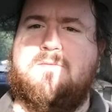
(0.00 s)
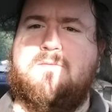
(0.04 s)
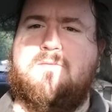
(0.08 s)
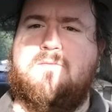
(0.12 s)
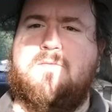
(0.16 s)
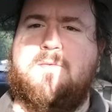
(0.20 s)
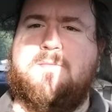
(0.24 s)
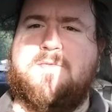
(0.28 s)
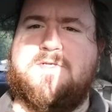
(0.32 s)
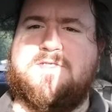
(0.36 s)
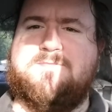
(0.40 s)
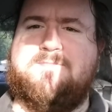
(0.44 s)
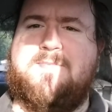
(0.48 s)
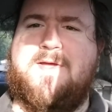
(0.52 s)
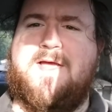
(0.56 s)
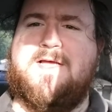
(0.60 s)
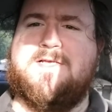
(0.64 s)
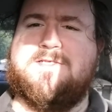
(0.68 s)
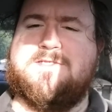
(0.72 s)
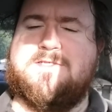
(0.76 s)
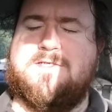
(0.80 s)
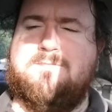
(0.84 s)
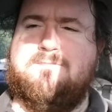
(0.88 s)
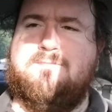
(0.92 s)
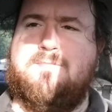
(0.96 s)
women's
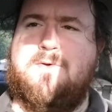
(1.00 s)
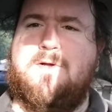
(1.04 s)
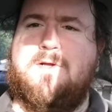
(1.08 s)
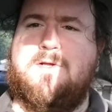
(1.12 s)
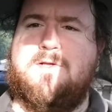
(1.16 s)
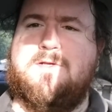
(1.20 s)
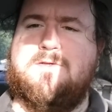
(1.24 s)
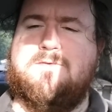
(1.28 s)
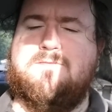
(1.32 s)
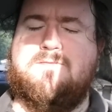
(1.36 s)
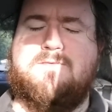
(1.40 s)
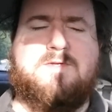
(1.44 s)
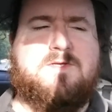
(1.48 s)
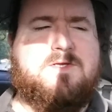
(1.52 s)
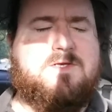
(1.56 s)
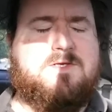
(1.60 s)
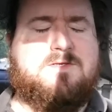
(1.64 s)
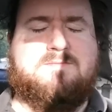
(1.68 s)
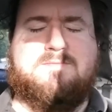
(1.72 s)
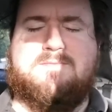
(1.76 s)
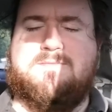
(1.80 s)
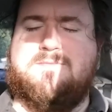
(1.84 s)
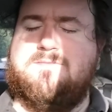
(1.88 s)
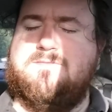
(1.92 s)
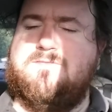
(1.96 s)
basketball,
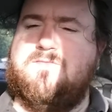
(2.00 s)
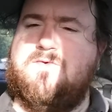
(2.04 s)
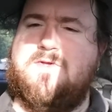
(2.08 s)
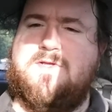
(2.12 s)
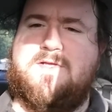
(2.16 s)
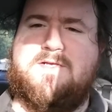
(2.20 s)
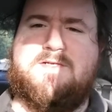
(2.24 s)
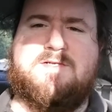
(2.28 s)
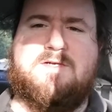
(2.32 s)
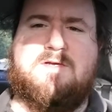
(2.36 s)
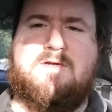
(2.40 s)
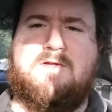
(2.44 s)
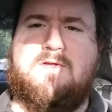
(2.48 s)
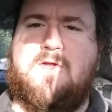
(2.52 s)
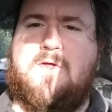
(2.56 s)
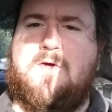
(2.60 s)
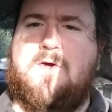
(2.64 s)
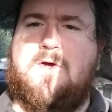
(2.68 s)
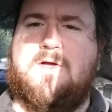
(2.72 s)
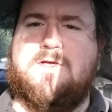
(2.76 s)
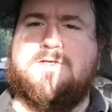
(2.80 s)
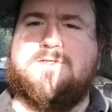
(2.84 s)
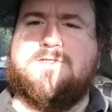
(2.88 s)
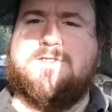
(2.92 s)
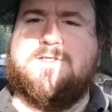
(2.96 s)
really took a
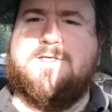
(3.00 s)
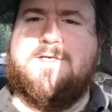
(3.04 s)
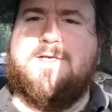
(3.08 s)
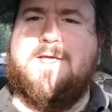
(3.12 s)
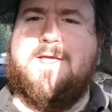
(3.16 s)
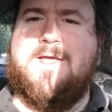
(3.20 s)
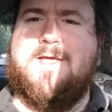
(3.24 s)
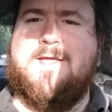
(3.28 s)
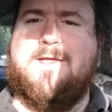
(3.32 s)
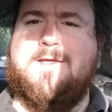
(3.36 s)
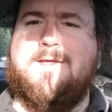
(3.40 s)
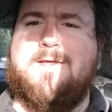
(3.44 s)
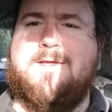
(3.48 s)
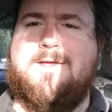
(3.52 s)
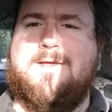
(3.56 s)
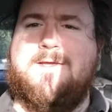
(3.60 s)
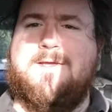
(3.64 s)
loss today.